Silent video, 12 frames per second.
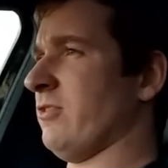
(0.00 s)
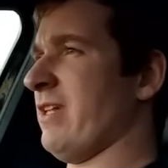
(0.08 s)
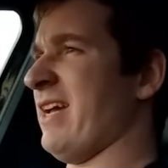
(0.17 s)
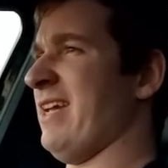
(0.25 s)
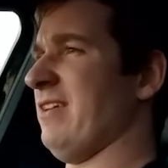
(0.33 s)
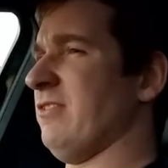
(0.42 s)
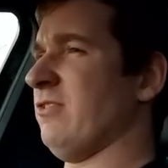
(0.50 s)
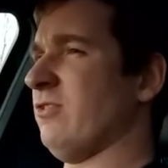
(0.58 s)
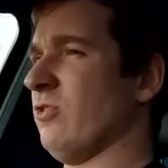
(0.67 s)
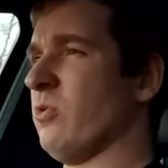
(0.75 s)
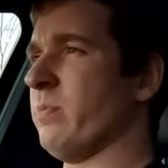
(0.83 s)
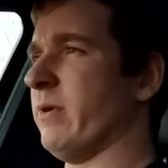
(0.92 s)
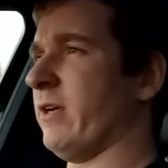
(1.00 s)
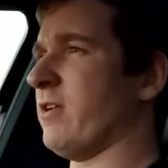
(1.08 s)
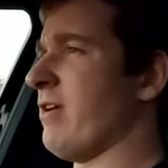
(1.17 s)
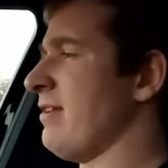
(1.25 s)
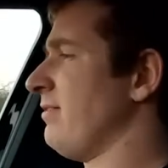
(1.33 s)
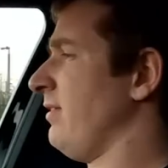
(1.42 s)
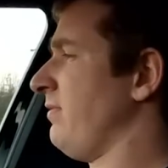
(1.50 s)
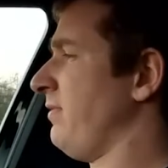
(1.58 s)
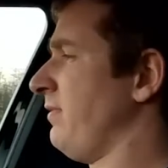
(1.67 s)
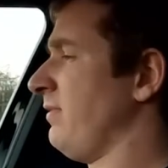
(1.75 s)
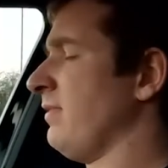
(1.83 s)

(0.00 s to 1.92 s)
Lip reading: So that is super aggressive.